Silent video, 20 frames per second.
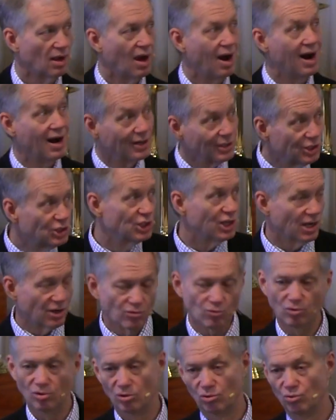our
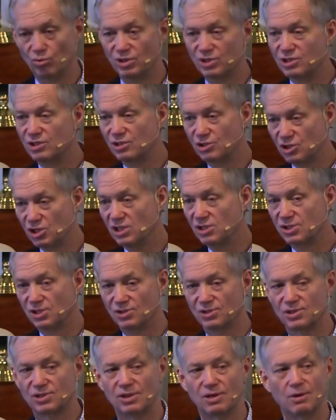general, which is
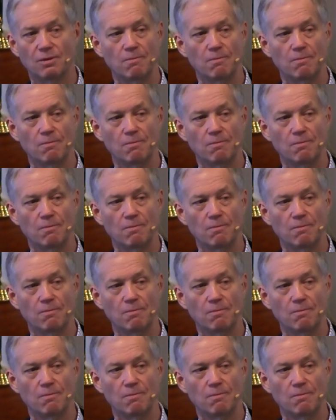Jesus.